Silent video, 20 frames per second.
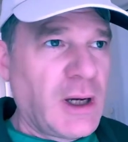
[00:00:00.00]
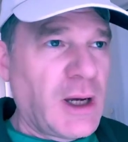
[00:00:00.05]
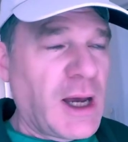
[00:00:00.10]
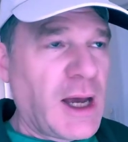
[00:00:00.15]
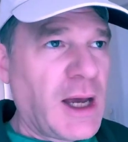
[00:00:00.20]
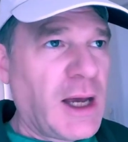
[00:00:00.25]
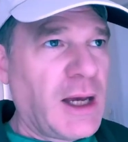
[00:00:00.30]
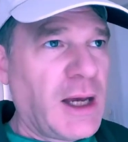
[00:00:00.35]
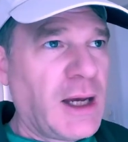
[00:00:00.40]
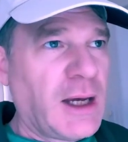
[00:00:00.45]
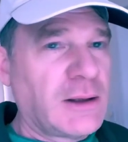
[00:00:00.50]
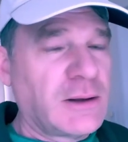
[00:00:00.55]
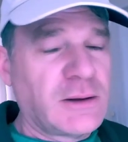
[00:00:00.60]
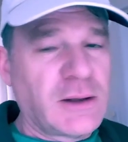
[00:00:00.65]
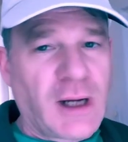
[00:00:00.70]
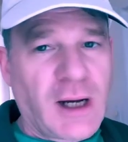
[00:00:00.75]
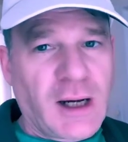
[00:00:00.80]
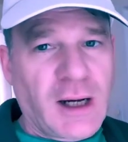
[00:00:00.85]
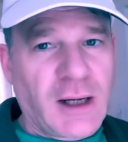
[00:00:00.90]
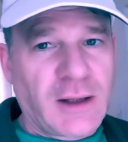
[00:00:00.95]
And
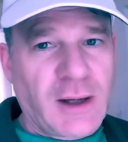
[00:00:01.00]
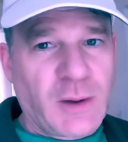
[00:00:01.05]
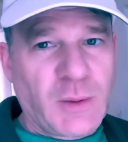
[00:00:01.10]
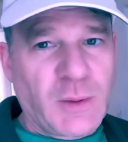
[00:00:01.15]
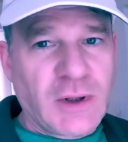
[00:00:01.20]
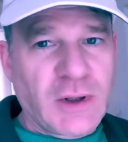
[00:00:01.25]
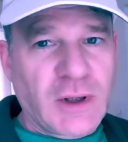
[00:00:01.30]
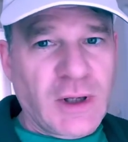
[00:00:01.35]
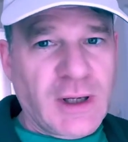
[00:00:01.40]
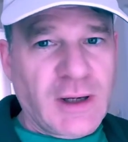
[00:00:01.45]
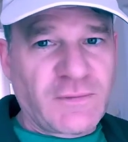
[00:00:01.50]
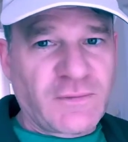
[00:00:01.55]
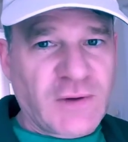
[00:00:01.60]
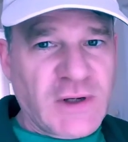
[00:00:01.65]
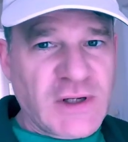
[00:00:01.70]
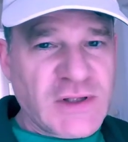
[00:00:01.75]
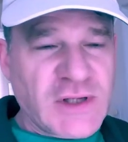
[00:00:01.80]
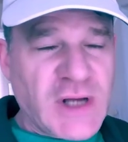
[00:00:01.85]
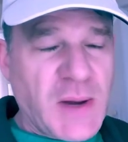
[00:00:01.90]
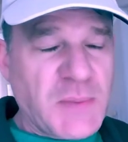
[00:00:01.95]
that way you could get
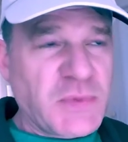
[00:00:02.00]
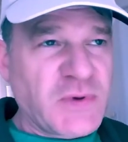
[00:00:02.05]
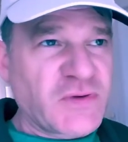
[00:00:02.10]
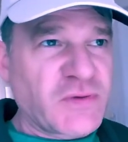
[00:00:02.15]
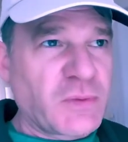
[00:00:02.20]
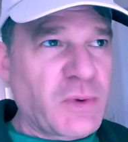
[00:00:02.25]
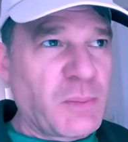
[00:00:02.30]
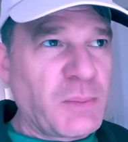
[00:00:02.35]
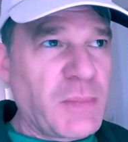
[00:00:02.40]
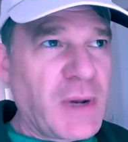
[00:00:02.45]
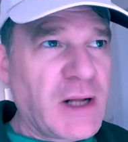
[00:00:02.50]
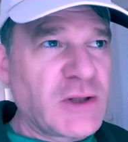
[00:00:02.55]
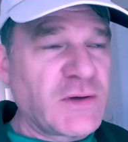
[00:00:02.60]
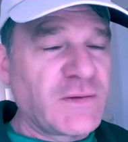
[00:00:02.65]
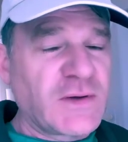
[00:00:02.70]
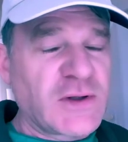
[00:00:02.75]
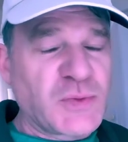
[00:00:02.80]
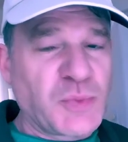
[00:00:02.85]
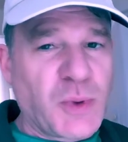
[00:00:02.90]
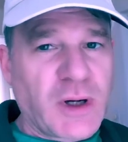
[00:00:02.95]
free samples from a bunch of
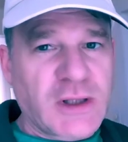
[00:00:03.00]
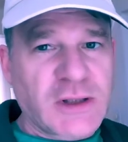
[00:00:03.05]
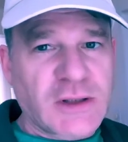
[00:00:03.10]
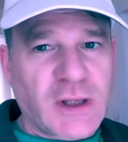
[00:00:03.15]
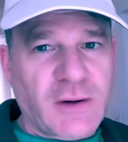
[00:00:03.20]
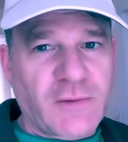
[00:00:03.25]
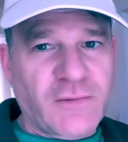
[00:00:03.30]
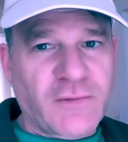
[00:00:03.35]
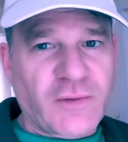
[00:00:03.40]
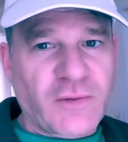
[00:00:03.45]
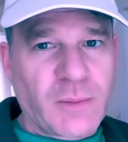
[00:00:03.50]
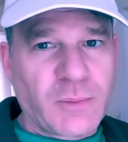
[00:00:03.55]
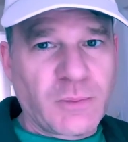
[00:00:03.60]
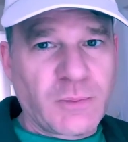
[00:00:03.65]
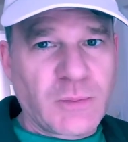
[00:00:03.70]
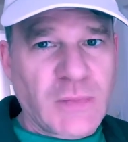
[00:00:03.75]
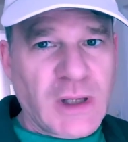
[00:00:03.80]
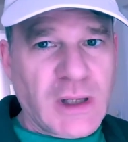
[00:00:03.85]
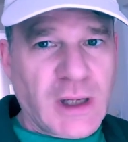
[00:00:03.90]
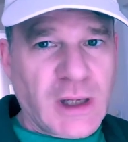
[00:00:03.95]
his books
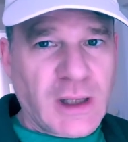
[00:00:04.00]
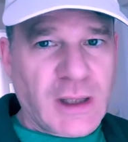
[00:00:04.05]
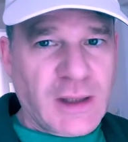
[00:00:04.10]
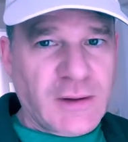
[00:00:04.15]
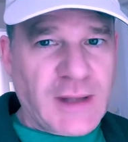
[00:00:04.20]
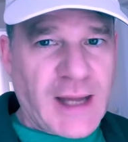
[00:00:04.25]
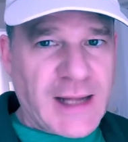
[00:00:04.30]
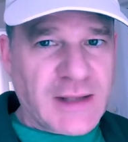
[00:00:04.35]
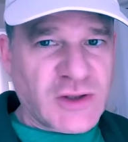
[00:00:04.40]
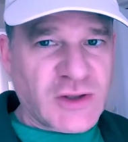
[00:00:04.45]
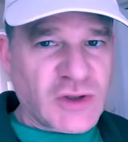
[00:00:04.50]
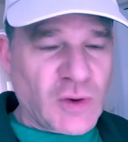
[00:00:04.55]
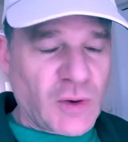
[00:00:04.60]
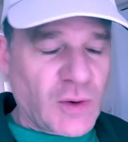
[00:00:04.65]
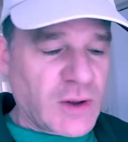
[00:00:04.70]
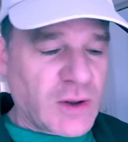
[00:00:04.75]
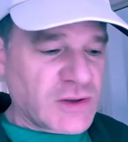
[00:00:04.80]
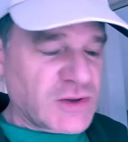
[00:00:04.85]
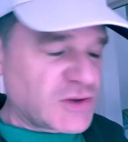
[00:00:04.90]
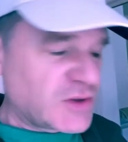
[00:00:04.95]
from that
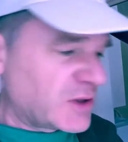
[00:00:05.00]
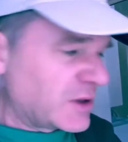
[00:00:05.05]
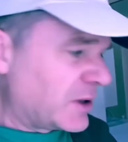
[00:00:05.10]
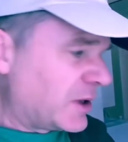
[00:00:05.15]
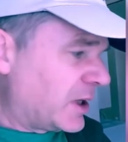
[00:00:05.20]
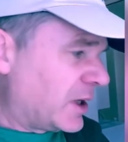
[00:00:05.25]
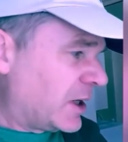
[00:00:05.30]
source.